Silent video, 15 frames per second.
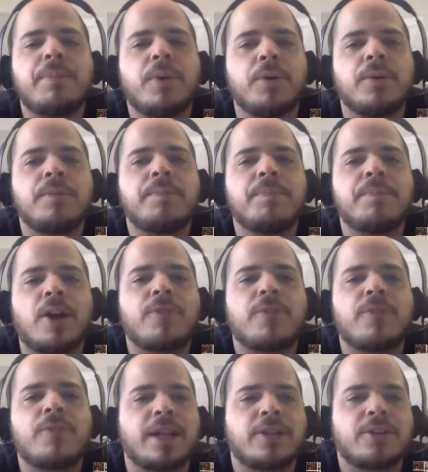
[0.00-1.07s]
pretty potent,
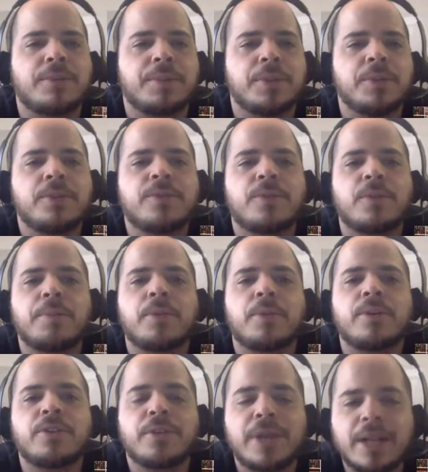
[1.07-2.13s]
powerful attributes for a
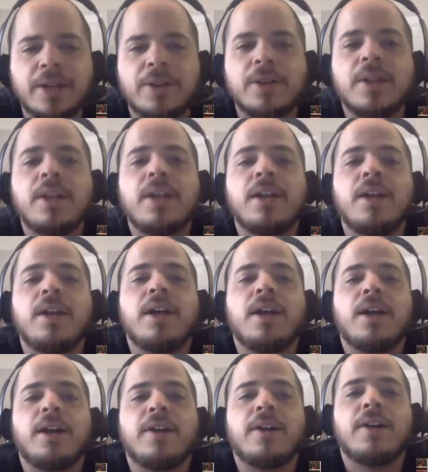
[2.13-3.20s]
portrayal
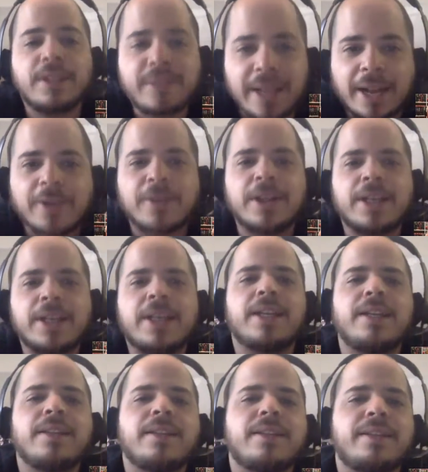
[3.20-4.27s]
of integrity
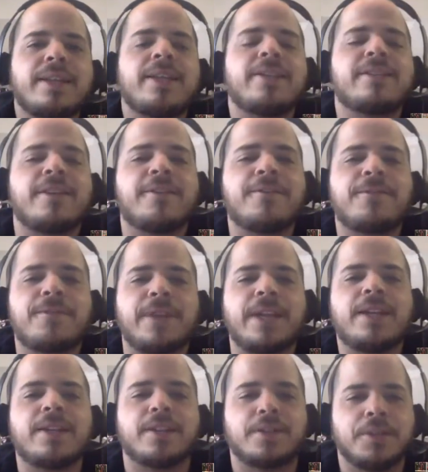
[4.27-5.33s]
in the days of
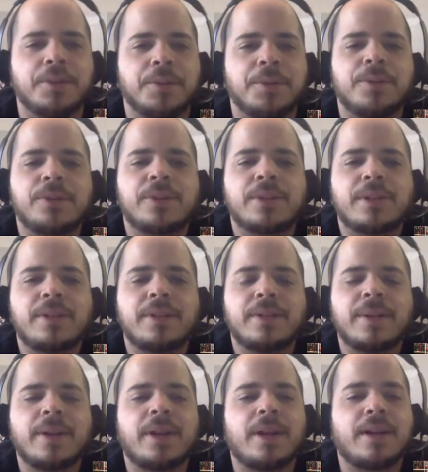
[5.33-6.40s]
fake news.
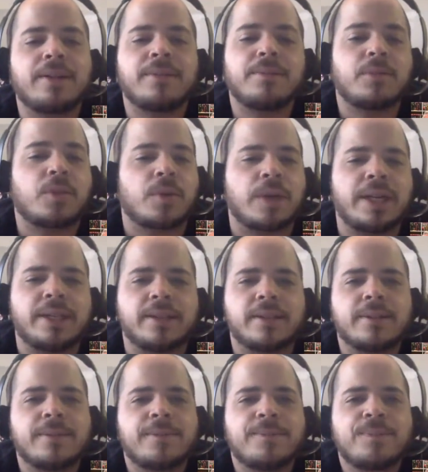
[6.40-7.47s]

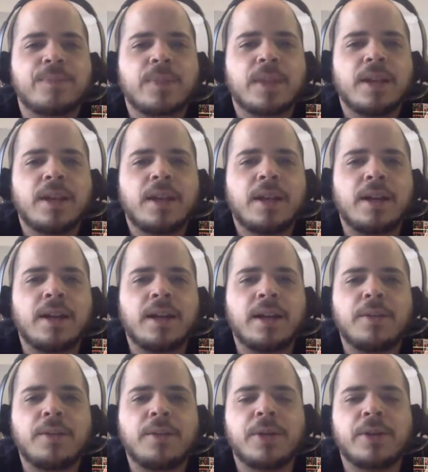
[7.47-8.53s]
Great.
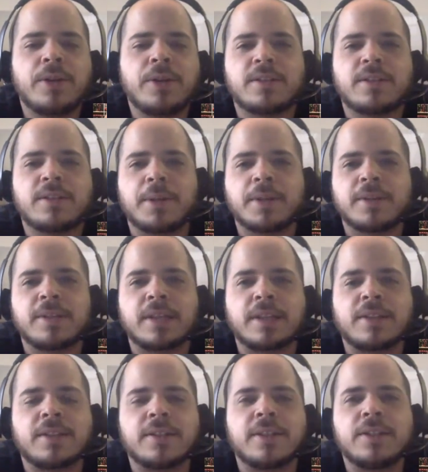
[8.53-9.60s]
And we don't have to talk about the
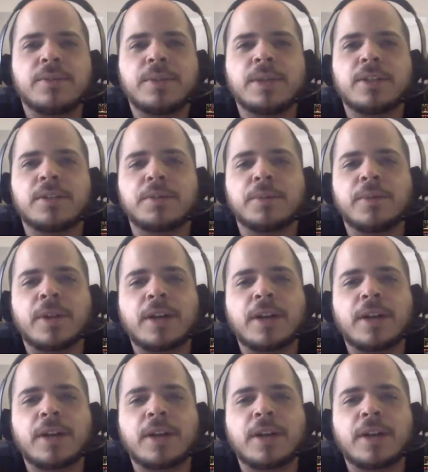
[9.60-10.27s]
second series. We can just